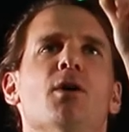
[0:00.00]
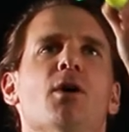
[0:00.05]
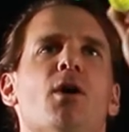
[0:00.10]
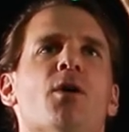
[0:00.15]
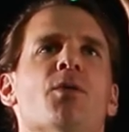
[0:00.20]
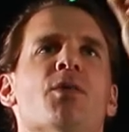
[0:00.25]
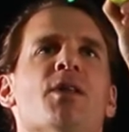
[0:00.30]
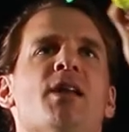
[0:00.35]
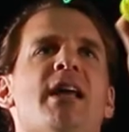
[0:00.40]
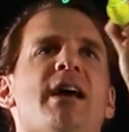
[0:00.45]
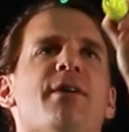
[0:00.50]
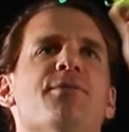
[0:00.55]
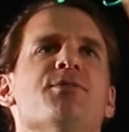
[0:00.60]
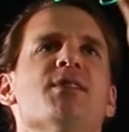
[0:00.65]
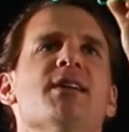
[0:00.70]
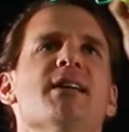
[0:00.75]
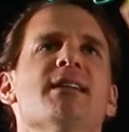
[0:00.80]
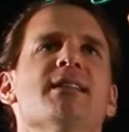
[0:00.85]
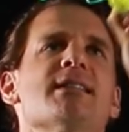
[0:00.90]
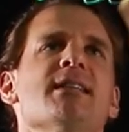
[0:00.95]
on the
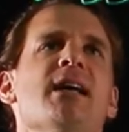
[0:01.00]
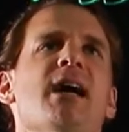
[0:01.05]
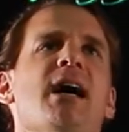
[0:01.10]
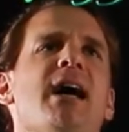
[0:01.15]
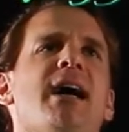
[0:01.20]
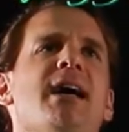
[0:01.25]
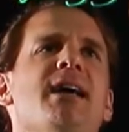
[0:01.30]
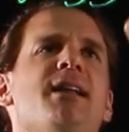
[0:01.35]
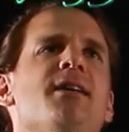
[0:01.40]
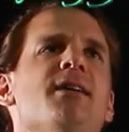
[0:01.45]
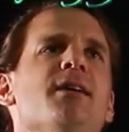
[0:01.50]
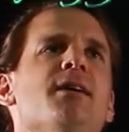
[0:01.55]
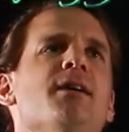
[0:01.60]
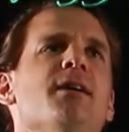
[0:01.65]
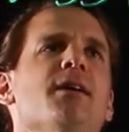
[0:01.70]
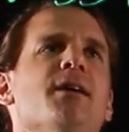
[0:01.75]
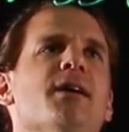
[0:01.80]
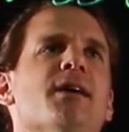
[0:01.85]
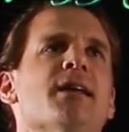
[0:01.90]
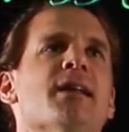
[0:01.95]
left-hand side
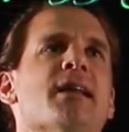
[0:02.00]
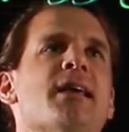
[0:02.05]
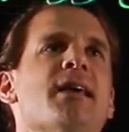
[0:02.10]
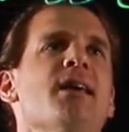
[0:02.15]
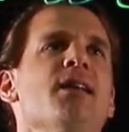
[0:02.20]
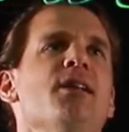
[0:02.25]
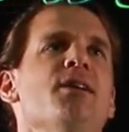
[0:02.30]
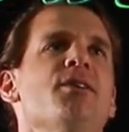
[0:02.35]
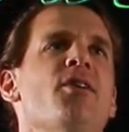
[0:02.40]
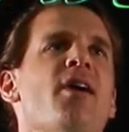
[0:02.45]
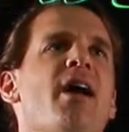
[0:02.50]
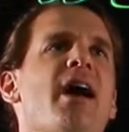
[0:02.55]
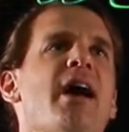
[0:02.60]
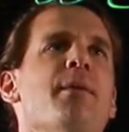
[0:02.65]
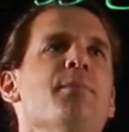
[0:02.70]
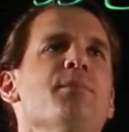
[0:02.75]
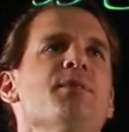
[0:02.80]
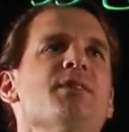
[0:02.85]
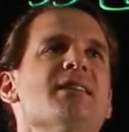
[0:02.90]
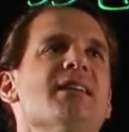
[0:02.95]
in
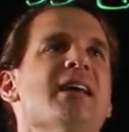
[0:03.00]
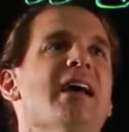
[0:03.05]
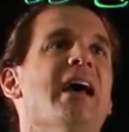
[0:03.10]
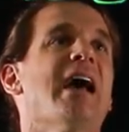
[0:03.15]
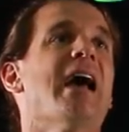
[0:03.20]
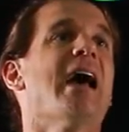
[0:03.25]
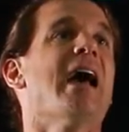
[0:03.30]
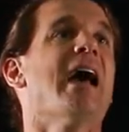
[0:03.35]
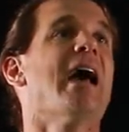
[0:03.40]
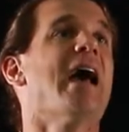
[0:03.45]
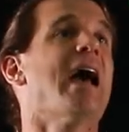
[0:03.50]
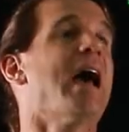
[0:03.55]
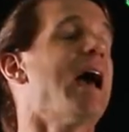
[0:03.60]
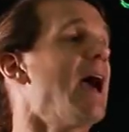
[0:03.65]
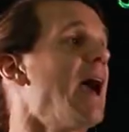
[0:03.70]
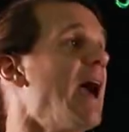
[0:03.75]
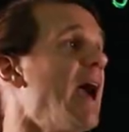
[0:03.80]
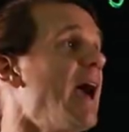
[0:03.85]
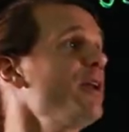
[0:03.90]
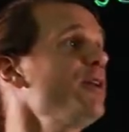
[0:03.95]
kilograms
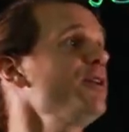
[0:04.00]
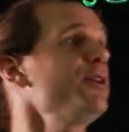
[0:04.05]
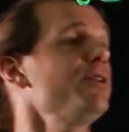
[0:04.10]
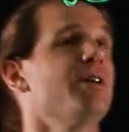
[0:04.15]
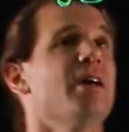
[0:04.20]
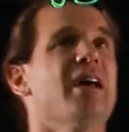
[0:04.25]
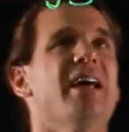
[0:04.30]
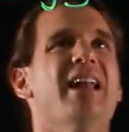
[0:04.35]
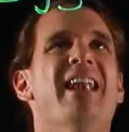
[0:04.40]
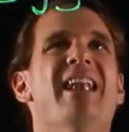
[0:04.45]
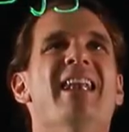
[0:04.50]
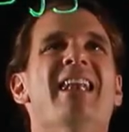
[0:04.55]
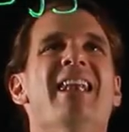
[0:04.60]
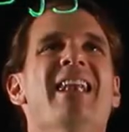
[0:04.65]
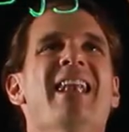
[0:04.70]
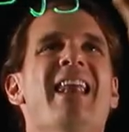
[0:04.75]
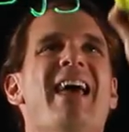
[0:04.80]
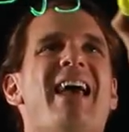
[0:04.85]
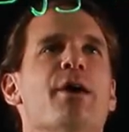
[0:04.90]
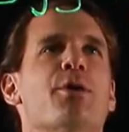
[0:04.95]
and
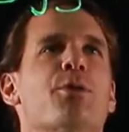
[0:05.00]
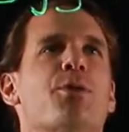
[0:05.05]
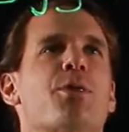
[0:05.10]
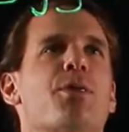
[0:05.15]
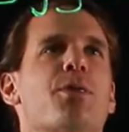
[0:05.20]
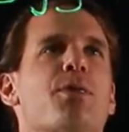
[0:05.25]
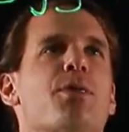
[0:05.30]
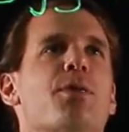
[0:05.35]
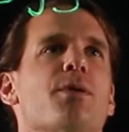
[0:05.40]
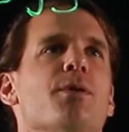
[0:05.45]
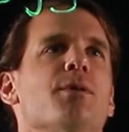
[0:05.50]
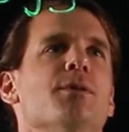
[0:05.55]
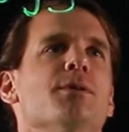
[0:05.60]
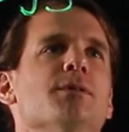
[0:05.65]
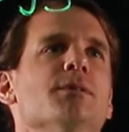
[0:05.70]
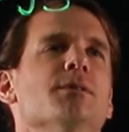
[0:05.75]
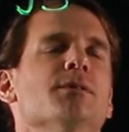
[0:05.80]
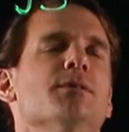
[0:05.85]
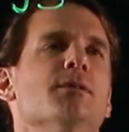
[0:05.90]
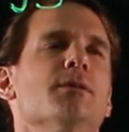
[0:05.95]
length
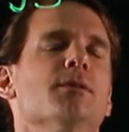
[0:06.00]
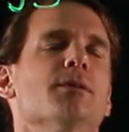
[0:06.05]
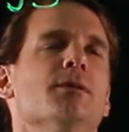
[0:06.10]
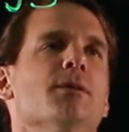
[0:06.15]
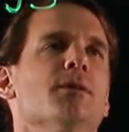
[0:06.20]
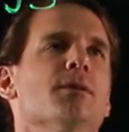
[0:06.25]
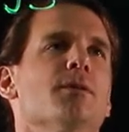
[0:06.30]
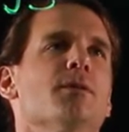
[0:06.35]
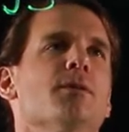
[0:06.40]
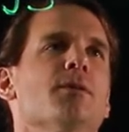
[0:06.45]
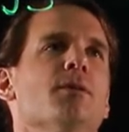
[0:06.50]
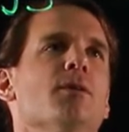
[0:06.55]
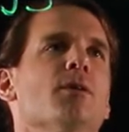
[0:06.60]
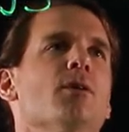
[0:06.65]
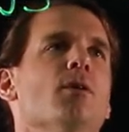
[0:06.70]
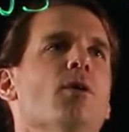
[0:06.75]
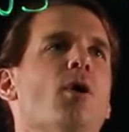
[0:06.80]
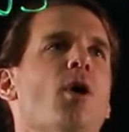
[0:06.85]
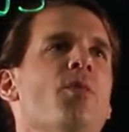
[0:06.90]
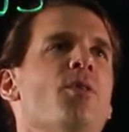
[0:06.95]

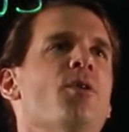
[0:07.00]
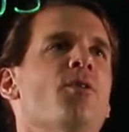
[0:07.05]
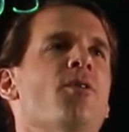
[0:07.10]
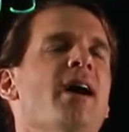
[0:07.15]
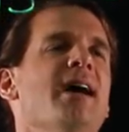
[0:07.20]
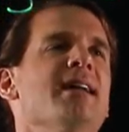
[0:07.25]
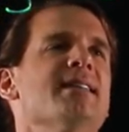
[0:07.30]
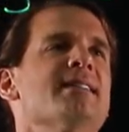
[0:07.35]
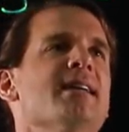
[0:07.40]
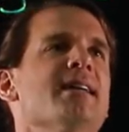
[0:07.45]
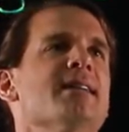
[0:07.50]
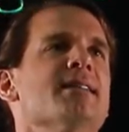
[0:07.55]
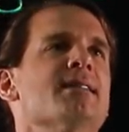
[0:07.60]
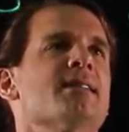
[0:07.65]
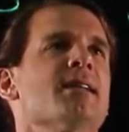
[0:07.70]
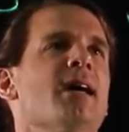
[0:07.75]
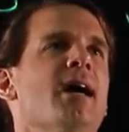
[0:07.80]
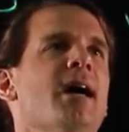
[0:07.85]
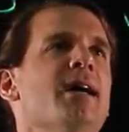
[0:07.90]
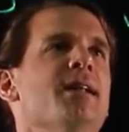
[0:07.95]
on the right-hand
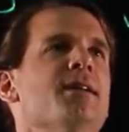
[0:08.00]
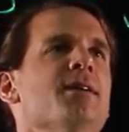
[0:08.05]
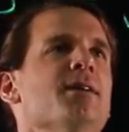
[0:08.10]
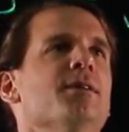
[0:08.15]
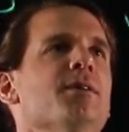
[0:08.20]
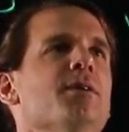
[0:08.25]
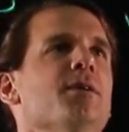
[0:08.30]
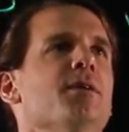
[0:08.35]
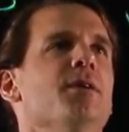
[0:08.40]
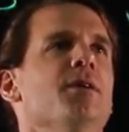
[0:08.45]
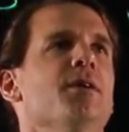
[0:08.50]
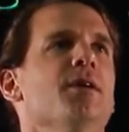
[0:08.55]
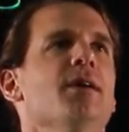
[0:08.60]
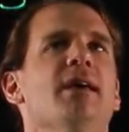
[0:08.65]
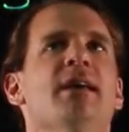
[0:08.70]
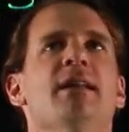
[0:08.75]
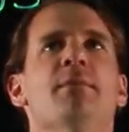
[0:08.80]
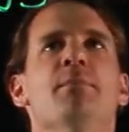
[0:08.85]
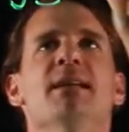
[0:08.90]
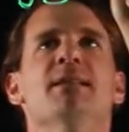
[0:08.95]
side
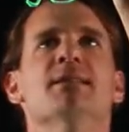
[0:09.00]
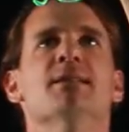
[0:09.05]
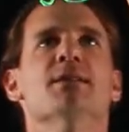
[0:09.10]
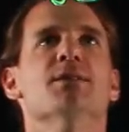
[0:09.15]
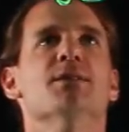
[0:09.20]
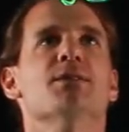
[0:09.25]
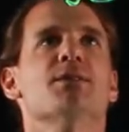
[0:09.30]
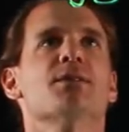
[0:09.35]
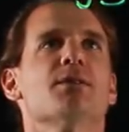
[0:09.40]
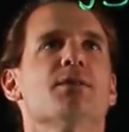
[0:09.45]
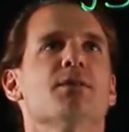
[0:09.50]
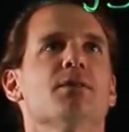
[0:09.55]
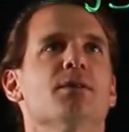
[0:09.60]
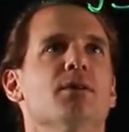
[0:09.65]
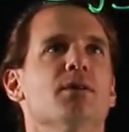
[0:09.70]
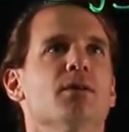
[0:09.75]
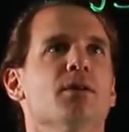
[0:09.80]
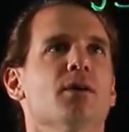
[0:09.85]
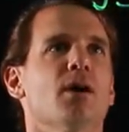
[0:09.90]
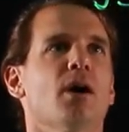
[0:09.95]
in meters.
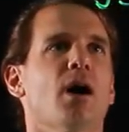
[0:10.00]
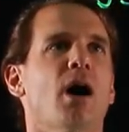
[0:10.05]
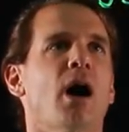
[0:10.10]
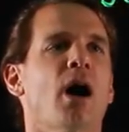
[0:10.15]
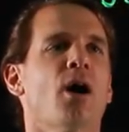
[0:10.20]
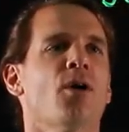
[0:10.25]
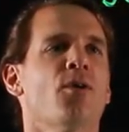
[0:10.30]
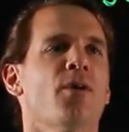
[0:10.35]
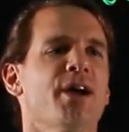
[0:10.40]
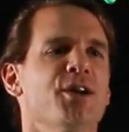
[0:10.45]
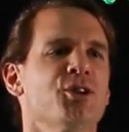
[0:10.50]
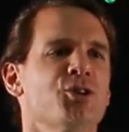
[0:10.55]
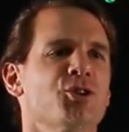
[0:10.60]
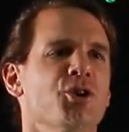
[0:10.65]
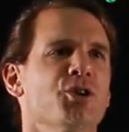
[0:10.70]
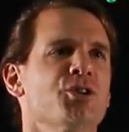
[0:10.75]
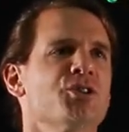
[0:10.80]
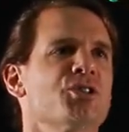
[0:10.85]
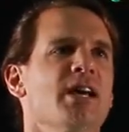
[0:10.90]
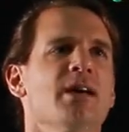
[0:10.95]
Our
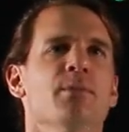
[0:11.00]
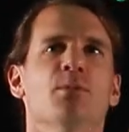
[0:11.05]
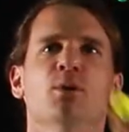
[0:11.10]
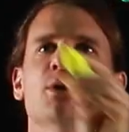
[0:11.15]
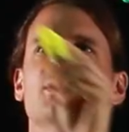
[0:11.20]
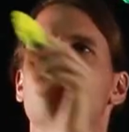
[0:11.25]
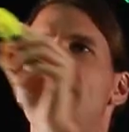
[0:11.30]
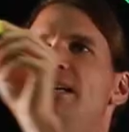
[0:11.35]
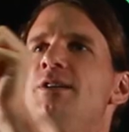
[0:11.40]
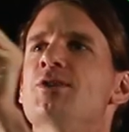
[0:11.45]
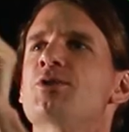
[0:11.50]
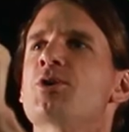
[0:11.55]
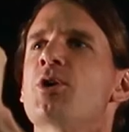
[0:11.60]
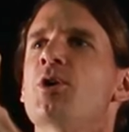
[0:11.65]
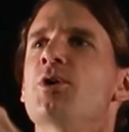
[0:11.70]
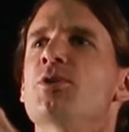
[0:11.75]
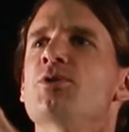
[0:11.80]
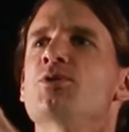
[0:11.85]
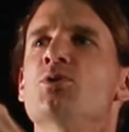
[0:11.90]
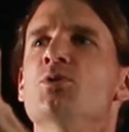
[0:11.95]
ratio table is
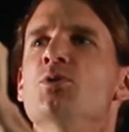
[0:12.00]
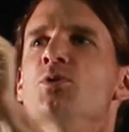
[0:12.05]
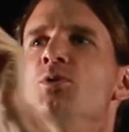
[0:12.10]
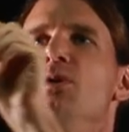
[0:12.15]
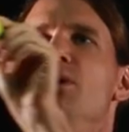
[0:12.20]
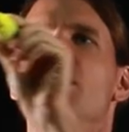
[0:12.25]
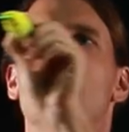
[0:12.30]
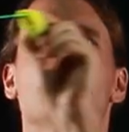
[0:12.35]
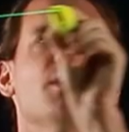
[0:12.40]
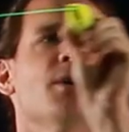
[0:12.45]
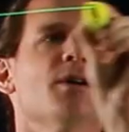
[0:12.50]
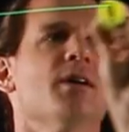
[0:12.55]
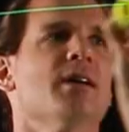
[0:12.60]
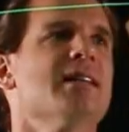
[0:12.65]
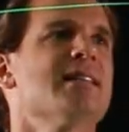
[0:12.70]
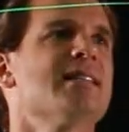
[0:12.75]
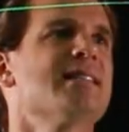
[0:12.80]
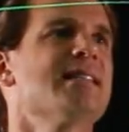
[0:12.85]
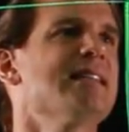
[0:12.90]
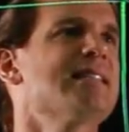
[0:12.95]
going to
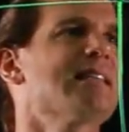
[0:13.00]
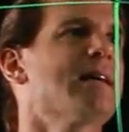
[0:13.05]
set